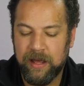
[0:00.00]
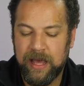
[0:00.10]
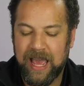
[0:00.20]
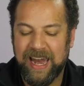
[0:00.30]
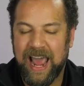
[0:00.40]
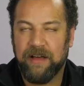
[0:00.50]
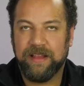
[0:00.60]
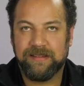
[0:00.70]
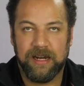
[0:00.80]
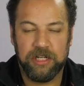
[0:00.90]
And now
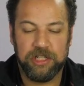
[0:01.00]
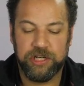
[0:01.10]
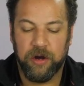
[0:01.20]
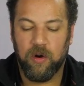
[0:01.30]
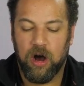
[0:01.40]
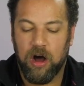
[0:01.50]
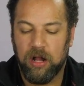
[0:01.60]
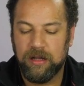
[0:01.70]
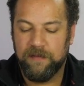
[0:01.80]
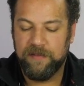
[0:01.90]
that's going to show
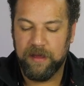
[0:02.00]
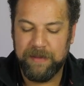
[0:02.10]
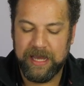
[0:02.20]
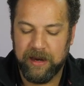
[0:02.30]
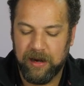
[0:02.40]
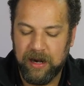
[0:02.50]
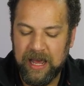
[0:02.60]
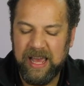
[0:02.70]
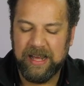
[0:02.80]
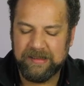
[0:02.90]
all of them here.
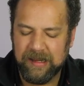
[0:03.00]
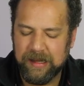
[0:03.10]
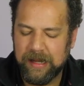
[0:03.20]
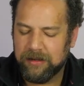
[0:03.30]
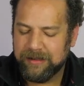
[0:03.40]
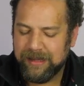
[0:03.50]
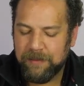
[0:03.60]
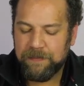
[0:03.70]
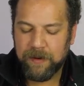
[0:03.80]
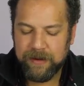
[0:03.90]
It's a little
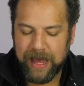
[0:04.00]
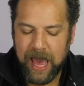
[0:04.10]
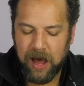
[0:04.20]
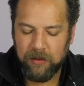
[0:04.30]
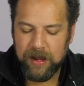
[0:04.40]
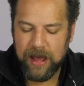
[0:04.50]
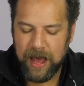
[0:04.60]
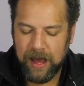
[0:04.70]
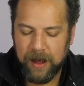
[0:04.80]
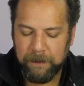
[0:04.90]
deeper down,
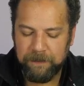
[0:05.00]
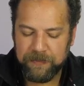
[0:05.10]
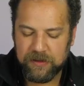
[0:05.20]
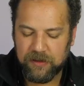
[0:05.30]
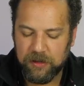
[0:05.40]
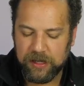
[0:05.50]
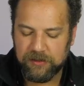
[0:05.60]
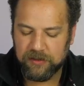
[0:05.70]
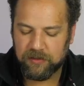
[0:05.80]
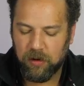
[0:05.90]
so you can
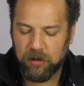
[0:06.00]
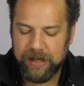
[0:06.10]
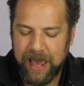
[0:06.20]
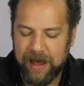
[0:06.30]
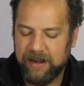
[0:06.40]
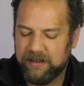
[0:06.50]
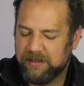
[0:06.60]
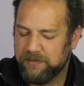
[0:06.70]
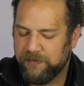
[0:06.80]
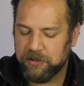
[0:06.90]
scroll down, and
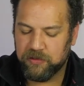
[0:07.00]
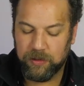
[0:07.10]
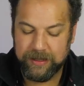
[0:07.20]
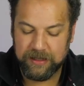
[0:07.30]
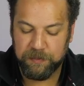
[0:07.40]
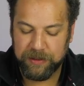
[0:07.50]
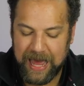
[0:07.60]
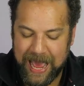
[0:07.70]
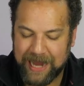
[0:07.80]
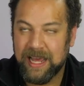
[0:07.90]
it's the first one that's
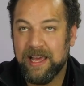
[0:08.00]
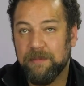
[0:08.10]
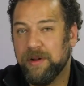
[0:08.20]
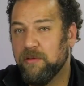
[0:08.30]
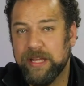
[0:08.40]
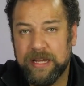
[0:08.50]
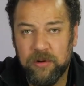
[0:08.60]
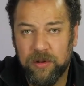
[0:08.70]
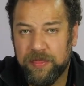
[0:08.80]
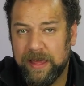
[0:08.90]
black. But a really
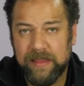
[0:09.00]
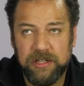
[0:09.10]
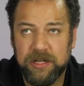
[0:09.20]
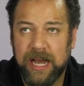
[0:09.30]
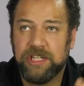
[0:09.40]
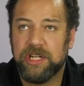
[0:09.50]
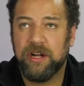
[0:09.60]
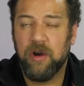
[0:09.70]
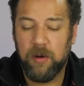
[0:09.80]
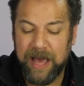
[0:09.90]
cool thing that you guys should
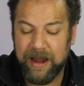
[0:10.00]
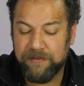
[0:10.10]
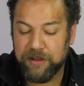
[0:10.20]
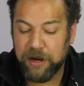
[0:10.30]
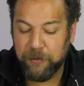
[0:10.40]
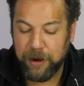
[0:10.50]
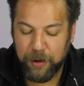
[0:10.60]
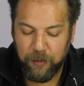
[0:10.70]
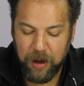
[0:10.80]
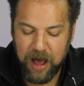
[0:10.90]
know about, if you don't
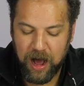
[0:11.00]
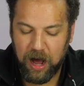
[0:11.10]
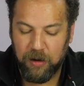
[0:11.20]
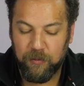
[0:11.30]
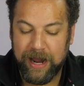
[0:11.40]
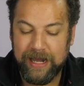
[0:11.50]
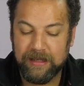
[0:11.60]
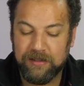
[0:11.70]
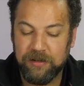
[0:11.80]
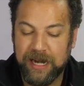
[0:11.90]
know already,
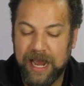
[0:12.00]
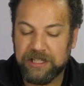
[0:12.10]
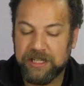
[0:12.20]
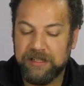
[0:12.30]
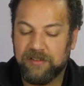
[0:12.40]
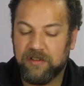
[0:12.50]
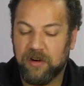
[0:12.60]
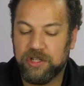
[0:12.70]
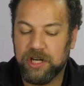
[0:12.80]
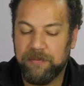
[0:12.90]
is you can actually
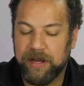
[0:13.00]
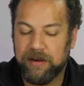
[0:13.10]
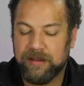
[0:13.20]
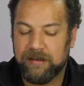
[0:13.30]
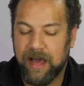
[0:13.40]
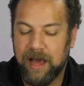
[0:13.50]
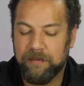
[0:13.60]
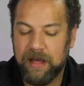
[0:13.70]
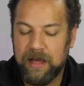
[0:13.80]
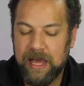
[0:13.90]
search up here at the
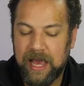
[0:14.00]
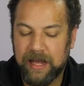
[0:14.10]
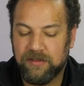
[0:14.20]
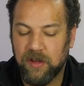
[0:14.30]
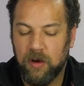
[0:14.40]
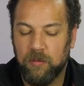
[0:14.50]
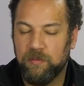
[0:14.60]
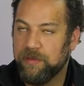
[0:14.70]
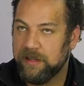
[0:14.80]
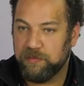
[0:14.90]
top. And so
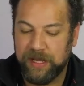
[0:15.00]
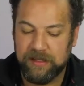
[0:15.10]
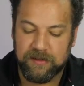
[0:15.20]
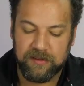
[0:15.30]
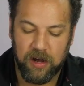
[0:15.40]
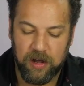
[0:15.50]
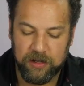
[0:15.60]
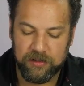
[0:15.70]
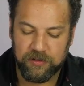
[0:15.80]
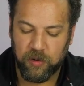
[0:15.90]
this piece is called
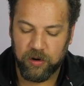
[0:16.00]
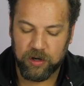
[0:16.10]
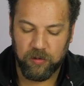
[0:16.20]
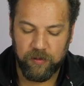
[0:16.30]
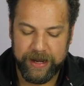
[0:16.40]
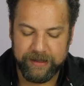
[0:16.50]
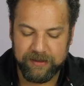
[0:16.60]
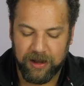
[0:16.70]
historical rates.